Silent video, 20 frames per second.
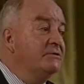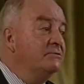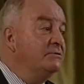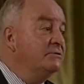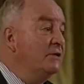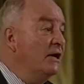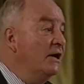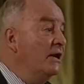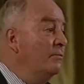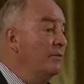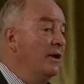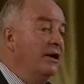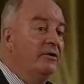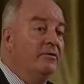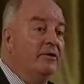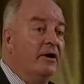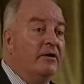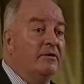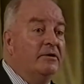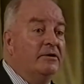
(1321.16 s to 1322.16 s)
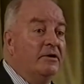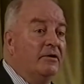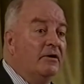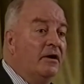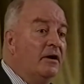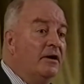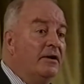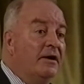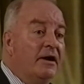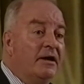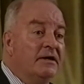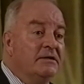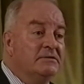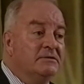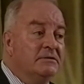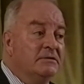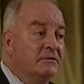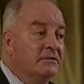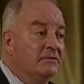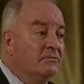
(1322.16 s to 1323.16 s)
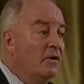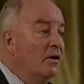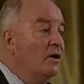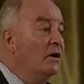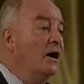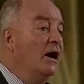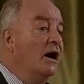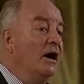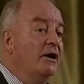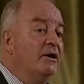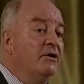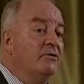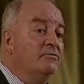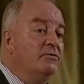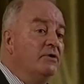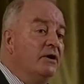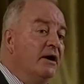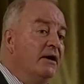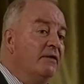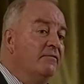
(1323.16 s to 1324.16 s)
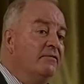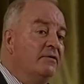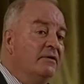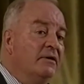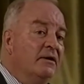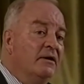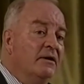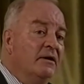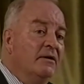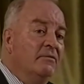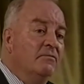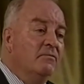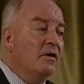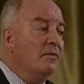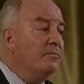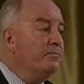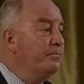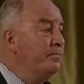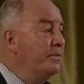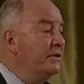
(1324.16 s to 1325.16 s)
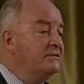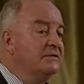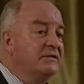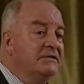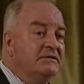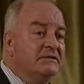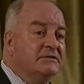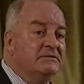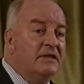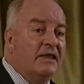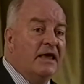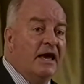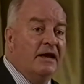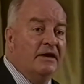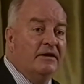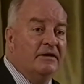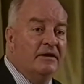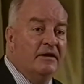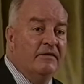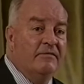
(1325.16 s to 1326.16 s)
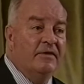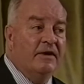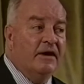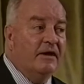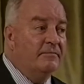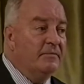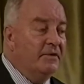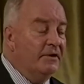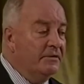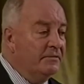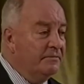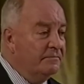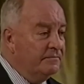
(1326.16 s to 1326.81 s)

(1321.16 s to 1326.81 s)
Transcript: you study, where you go on your holidays, what car you drive. What business is that of the government?